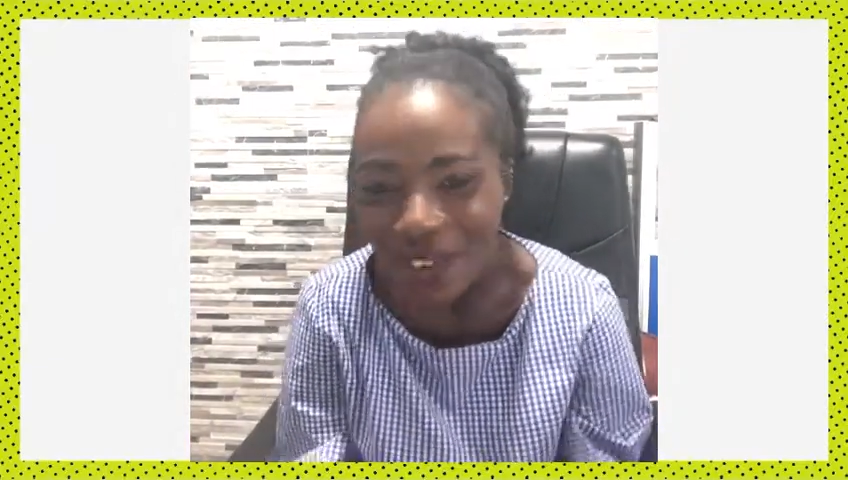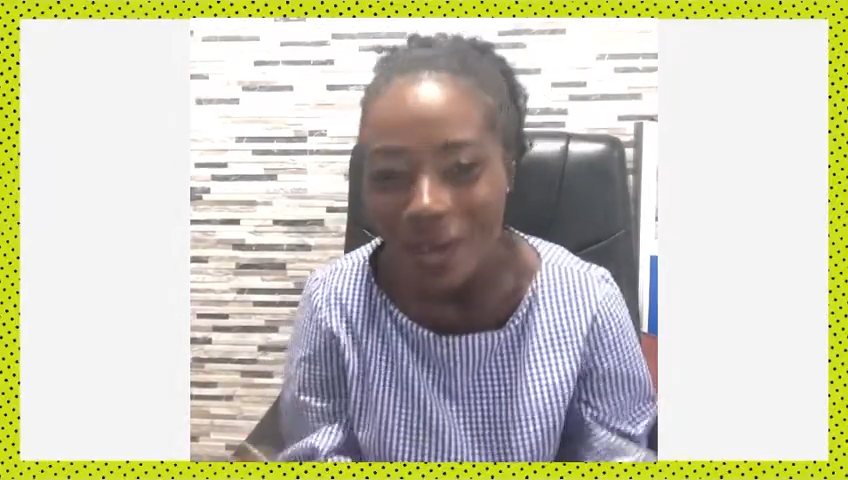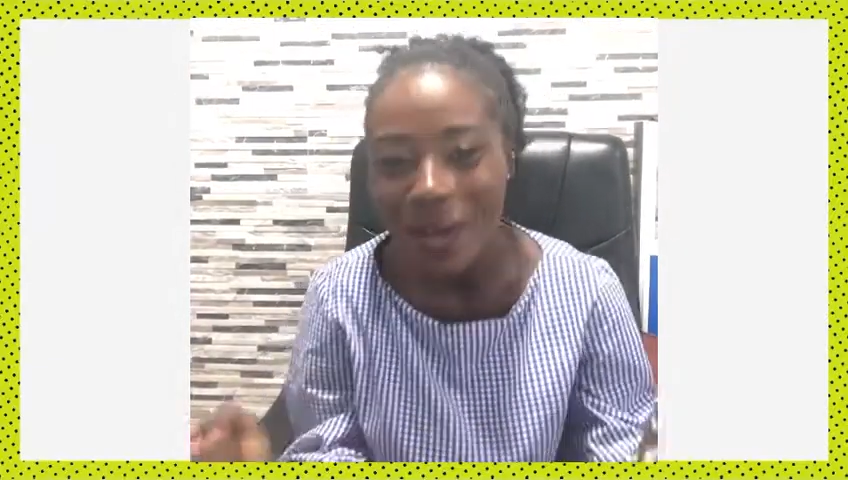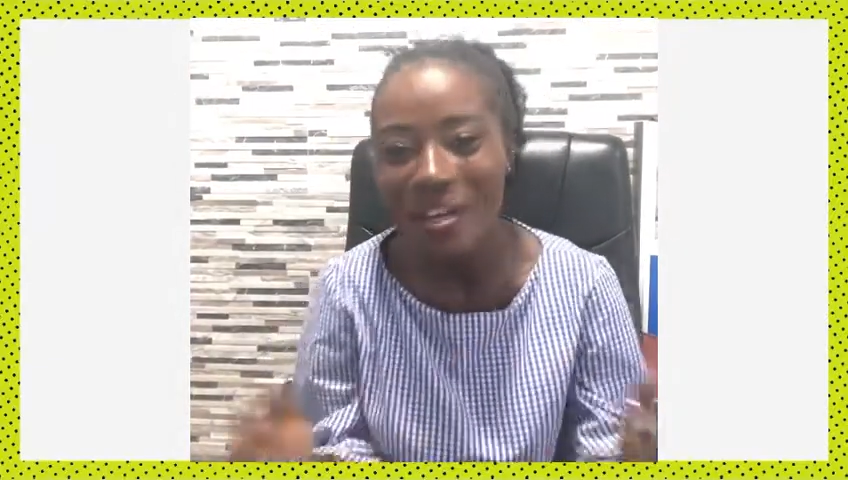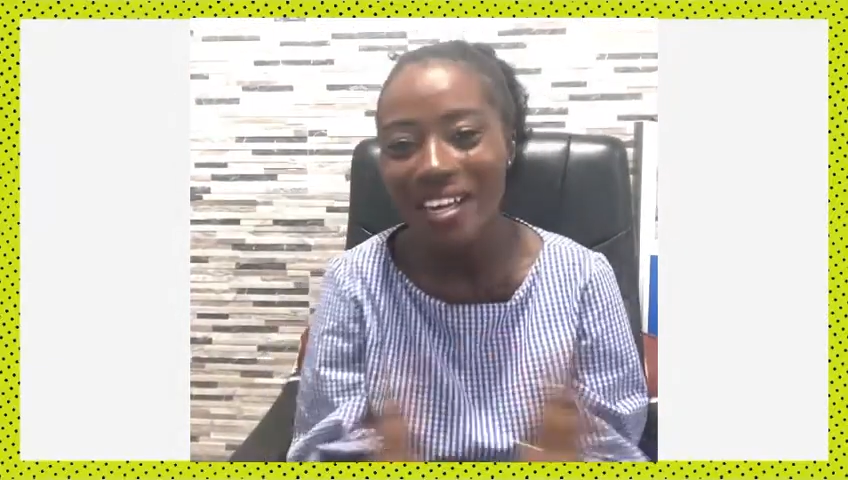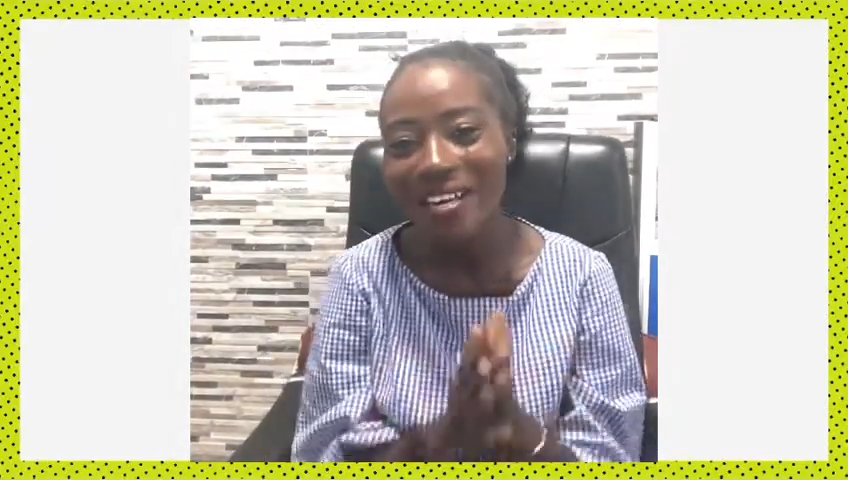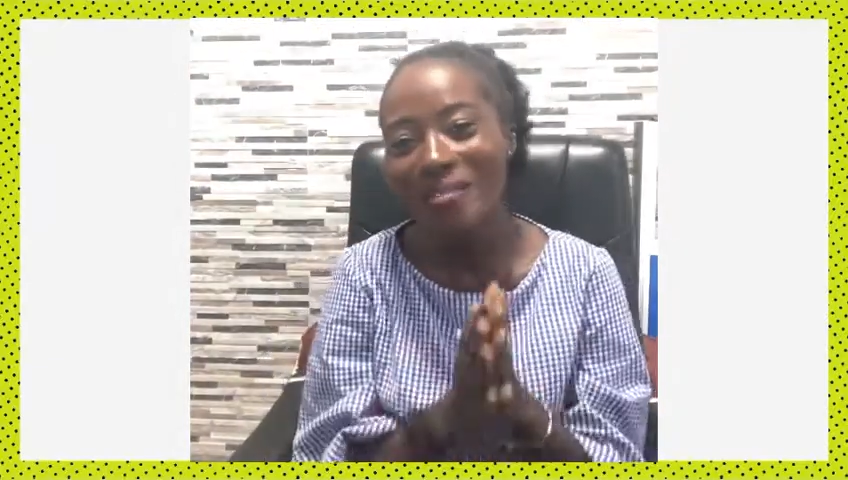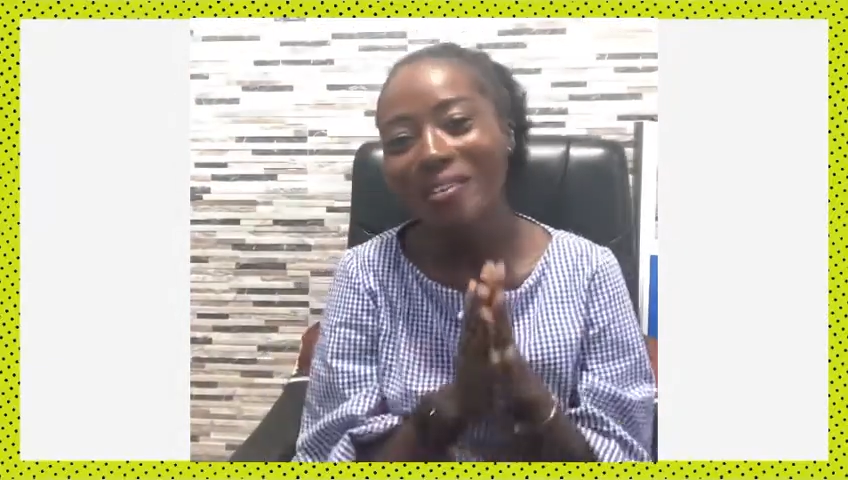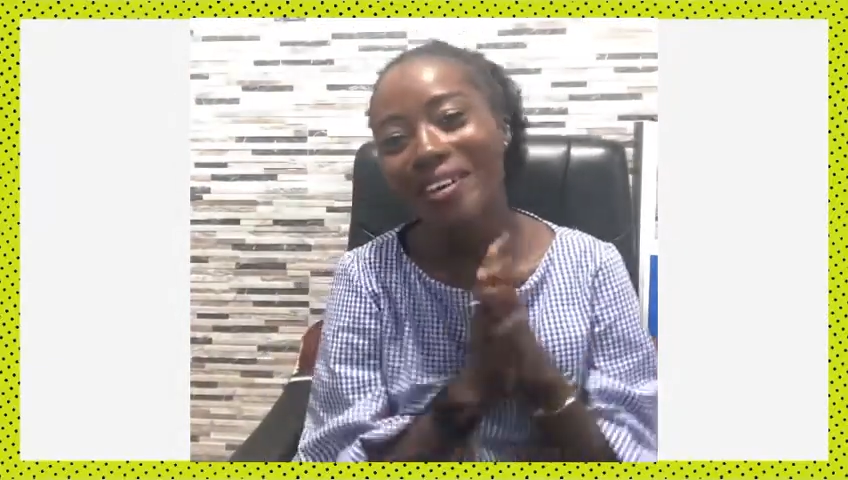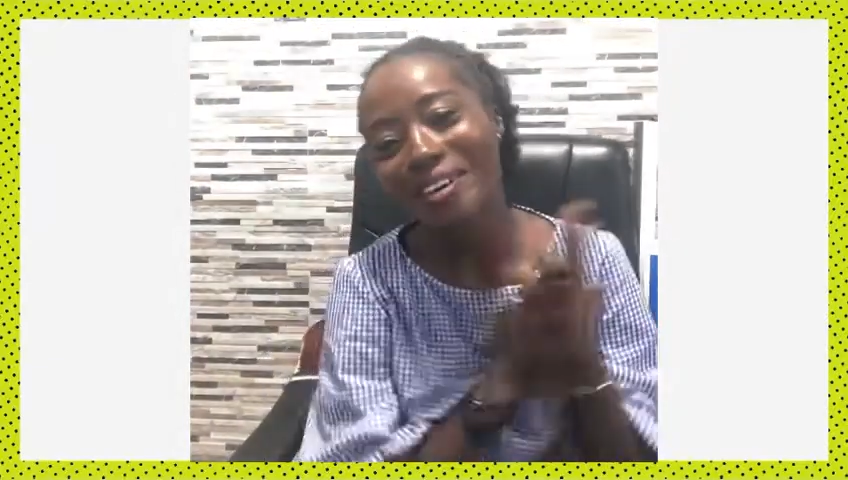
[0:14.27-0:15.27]

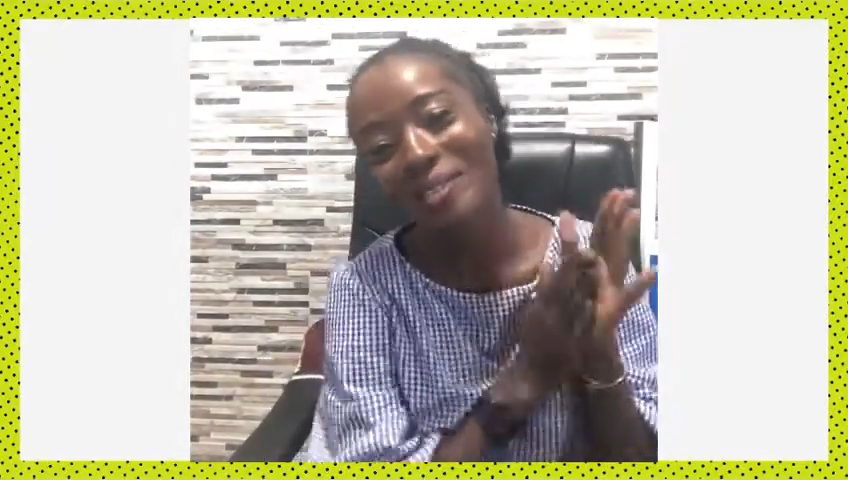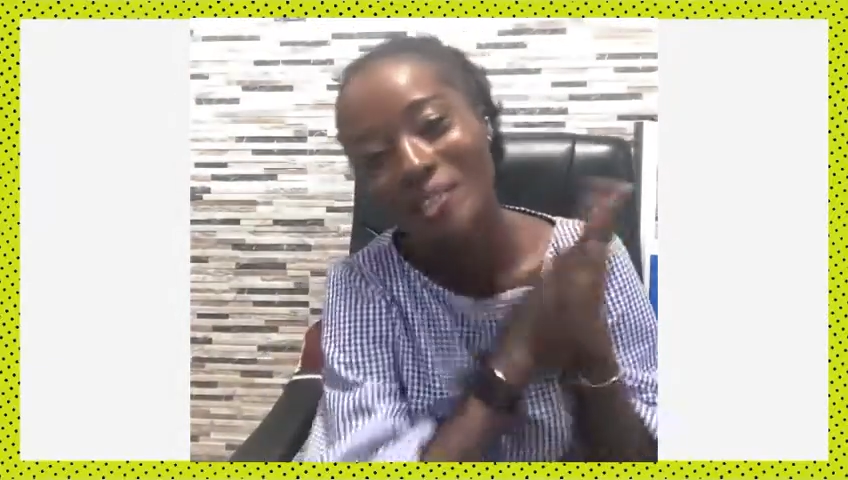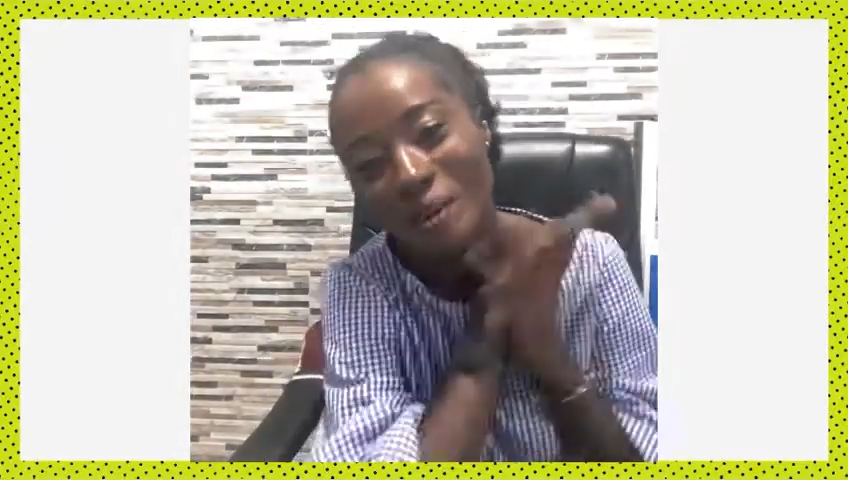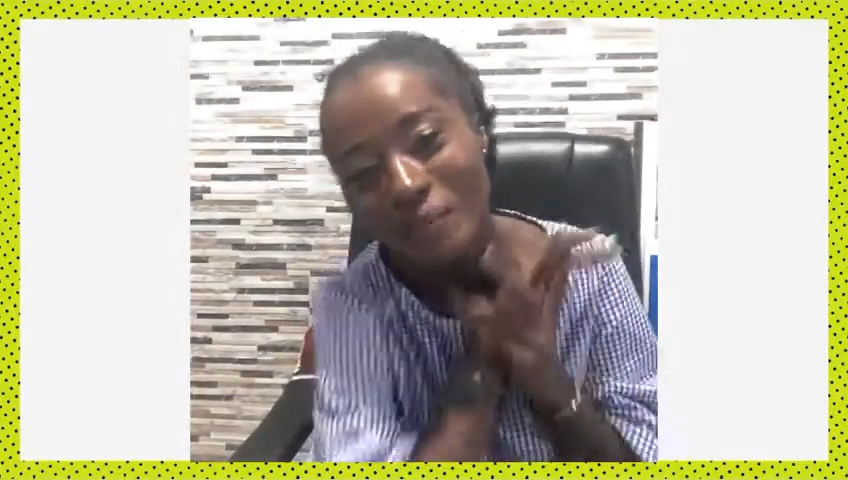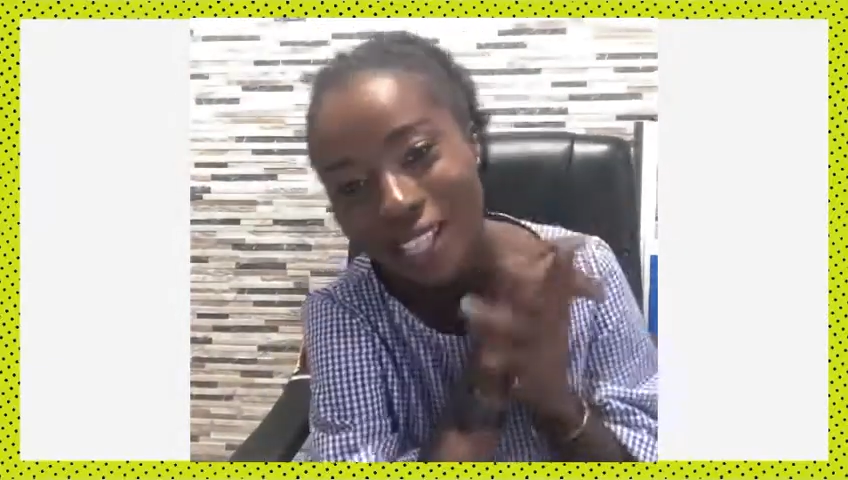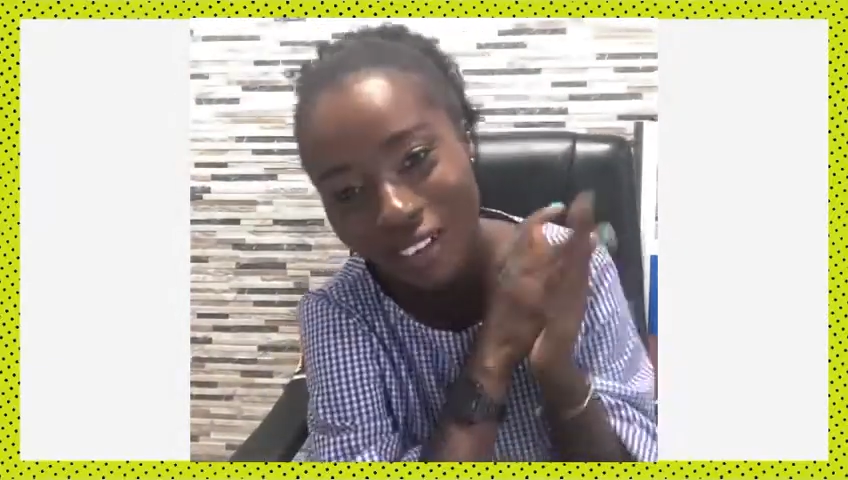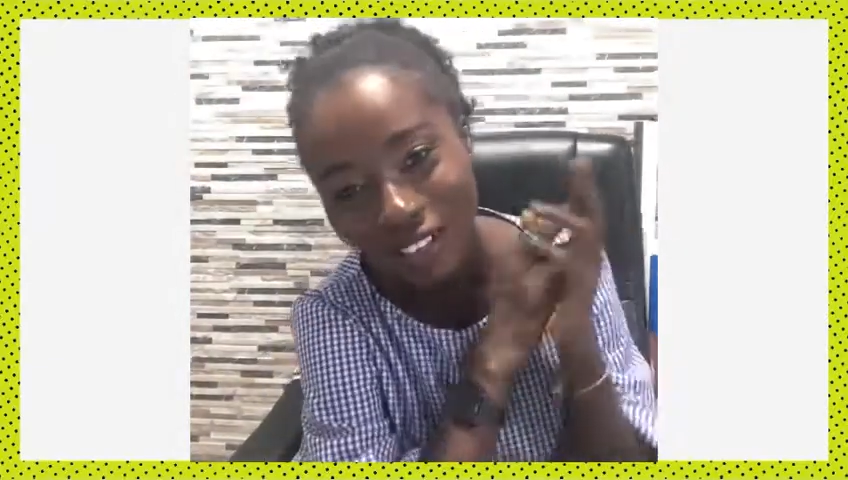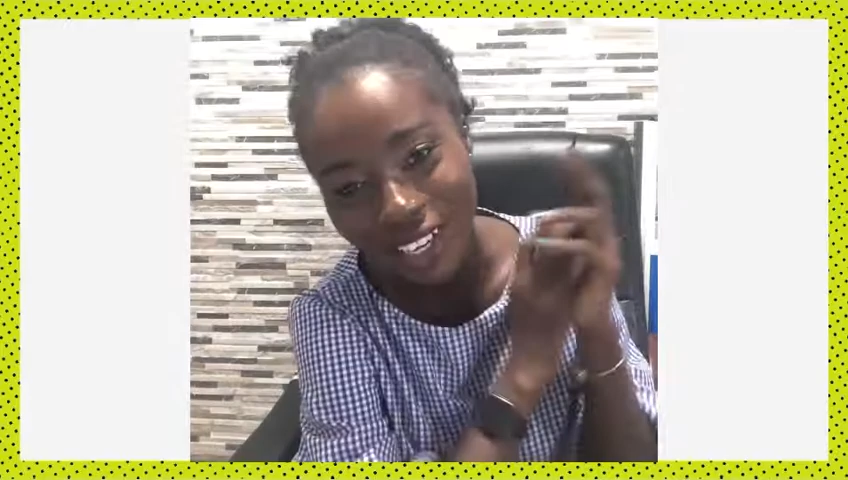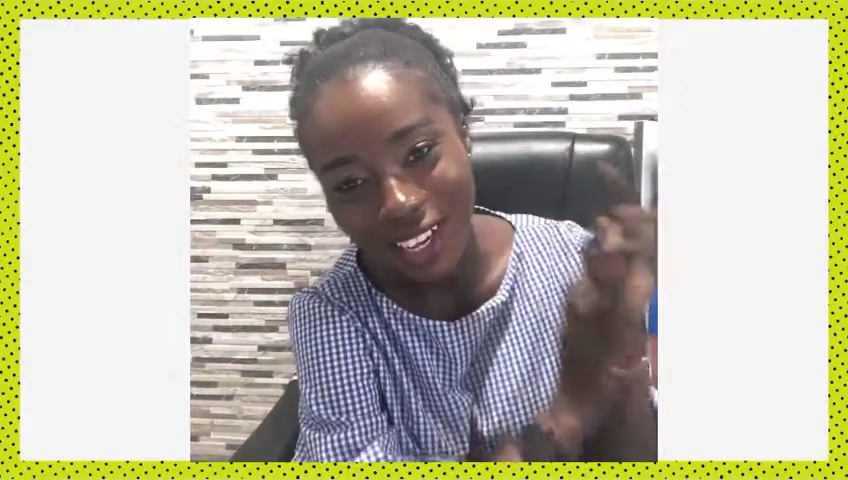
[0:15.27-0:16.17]
welcome to One Play Africa.